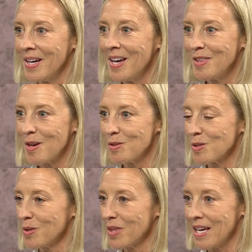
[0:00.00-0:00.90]
Those
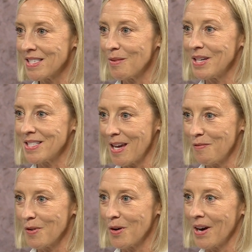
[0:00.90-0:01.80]
little things that we take
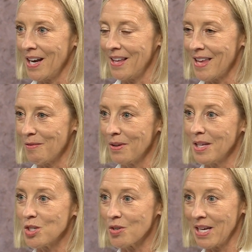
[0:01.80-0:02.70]
for granted that really
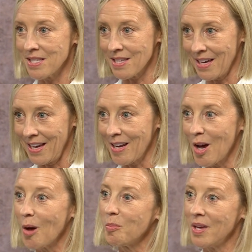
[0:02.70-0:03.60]
translate
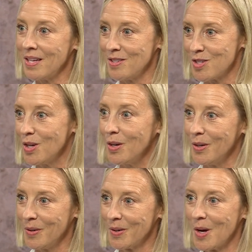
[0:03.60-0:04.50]
up
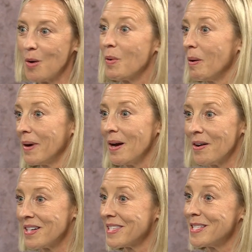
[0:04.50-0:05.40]
into where we
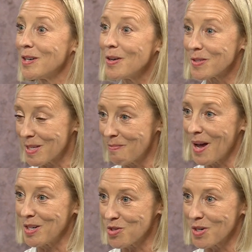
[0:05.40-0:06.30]
are as adults and
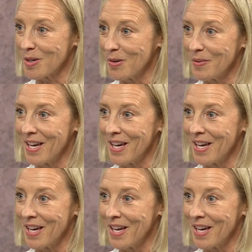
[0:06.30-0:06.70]
might struggle with.